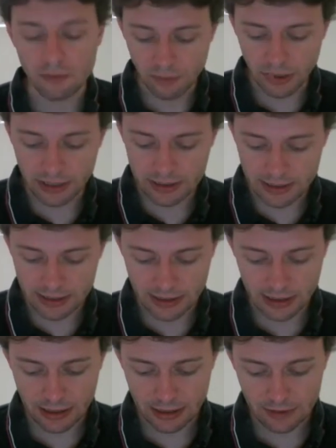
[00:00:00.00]
but
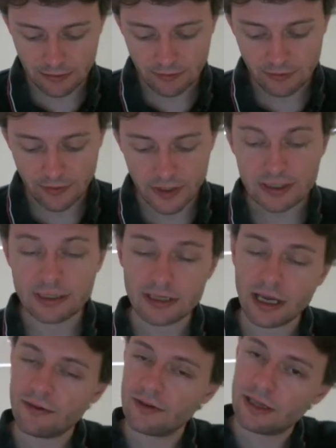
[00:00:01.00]
this is
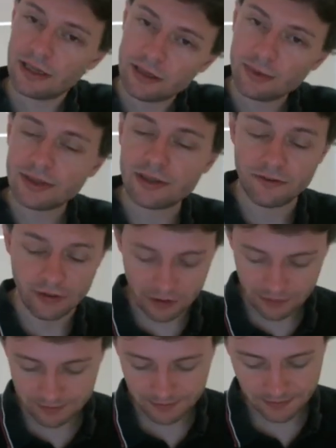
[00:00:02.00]
kind of a little bit
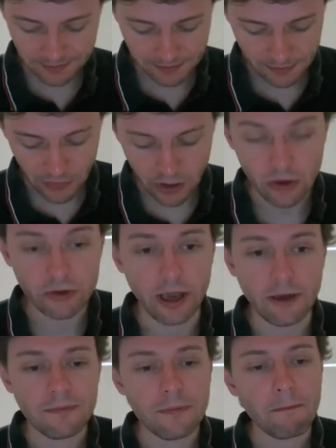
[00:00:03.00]
different.
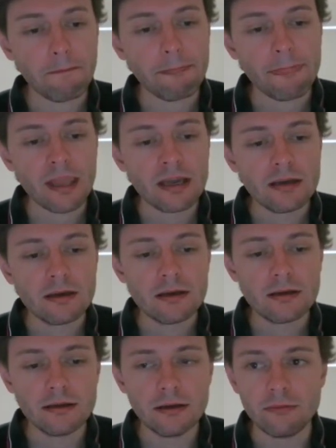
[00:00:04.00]
Okay,
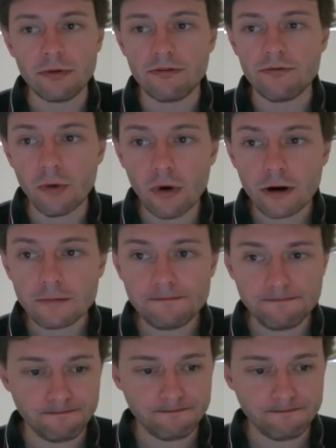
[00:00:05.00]
number 4.